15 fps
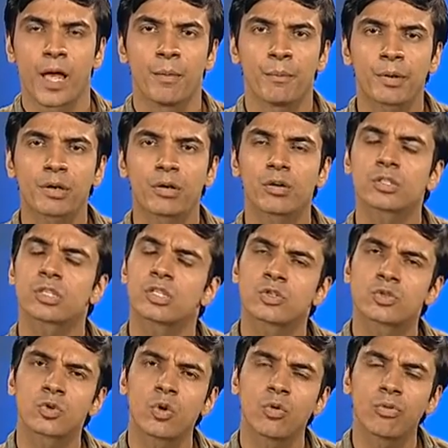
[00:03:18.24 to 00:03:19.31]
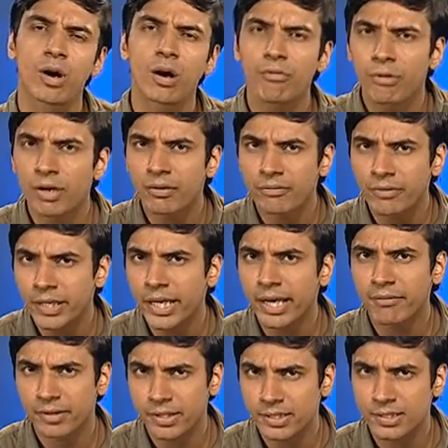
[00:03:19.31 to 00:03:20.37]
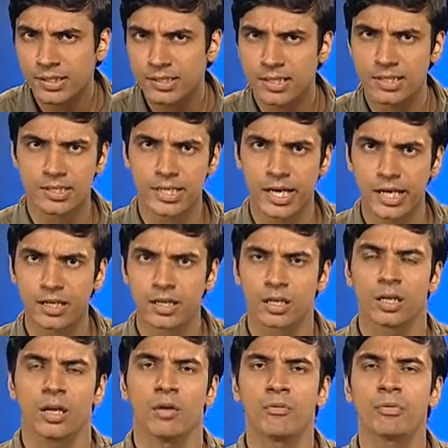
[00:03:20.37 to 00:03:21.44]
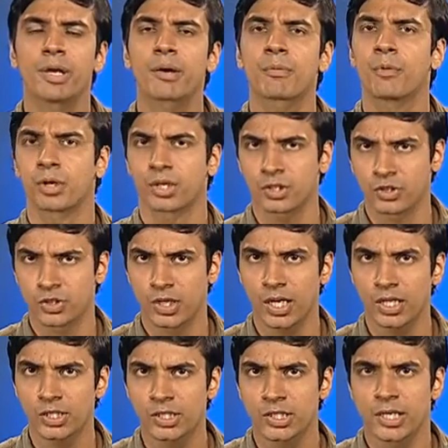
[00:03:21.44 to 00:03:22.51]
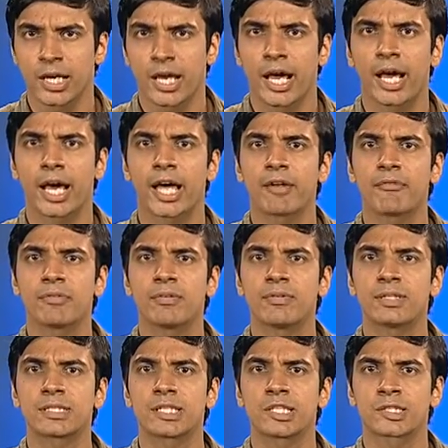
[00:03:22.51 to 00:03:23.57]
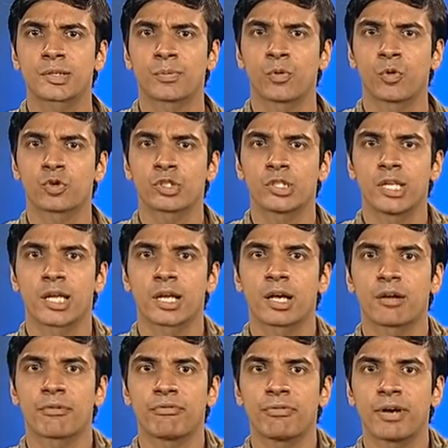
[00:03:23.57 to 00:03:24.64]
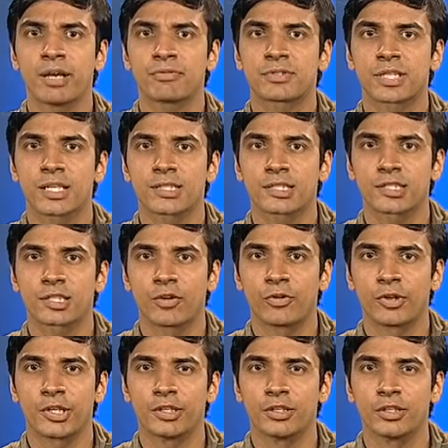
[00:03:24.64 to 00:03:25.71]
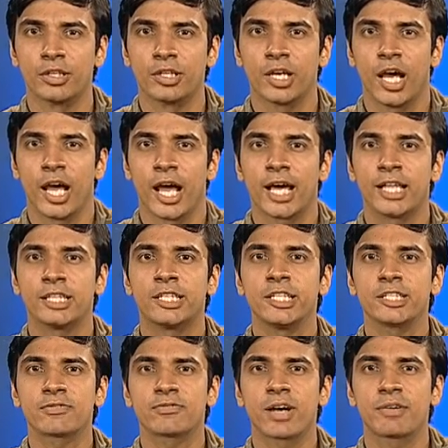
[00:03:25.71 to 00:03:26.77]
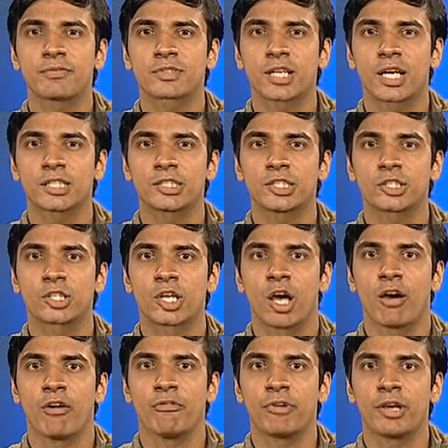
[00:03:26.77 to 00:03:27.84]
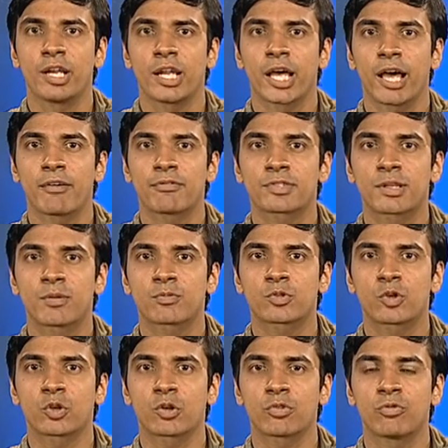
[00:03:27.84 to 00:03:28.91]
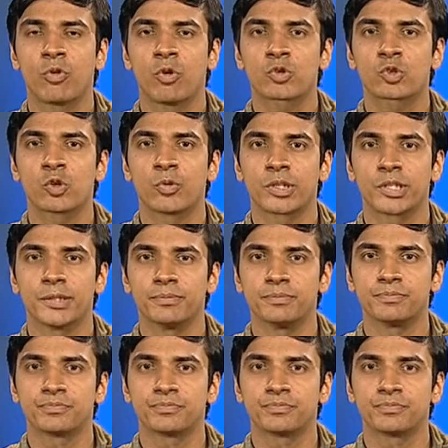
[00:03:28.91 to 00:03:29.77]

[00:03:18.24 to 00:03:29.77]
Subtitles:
because so far what we have discussed is that we have got a charge and we will say suppose there are 5 charges around here, and these 5 charges will have some sort of force over them.